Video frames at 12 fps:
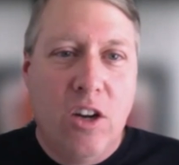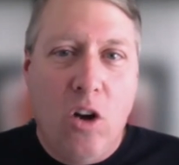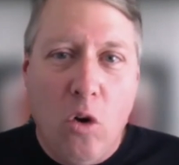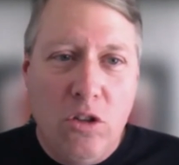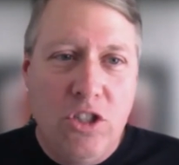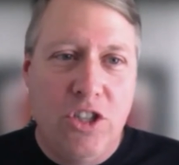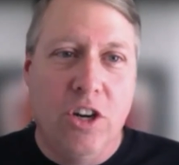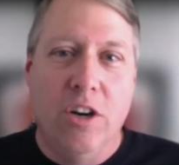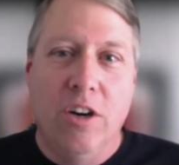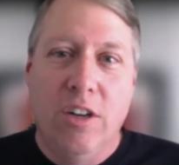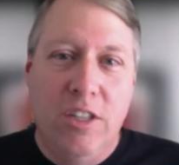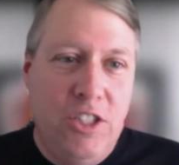
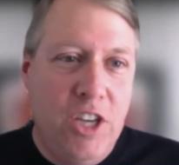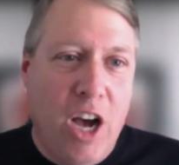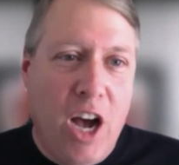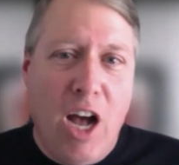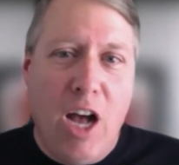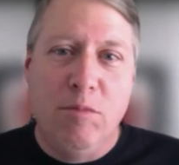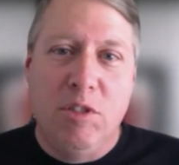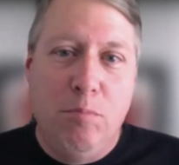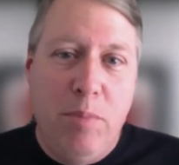culture, jobs,